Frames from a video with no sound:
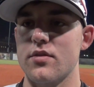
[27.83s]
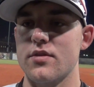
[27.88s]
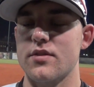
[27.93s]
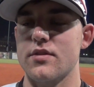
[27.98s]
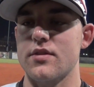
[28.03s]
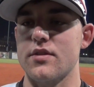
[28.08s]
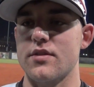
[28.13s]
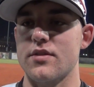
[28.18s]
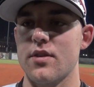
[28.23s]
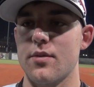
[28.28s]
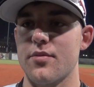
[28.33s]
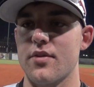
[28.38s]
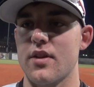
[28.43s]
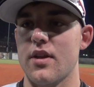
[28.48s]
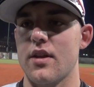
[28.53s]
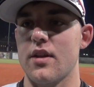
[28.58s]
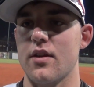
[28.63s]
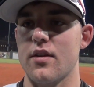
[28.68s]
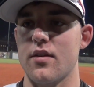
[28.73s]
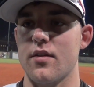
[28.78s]
It's something
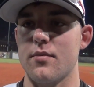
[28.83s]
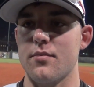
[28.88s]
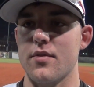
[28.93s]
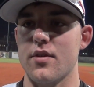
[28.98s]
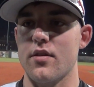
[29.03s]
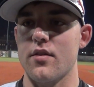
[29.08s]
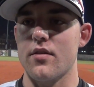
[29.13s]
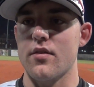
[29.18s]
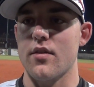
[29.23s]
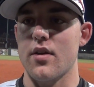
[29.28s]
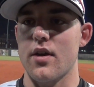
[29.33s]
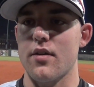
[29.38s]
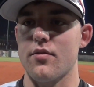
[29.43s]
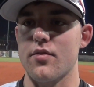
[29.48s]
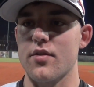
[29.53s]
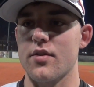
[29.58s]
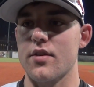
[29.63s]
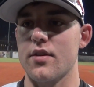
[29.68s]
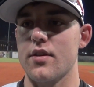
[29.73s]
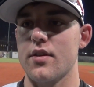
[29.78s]
that I
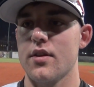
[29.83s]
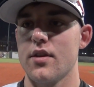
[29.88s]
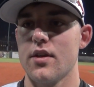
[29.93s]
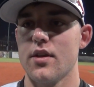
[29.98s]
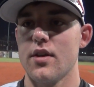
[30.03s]
really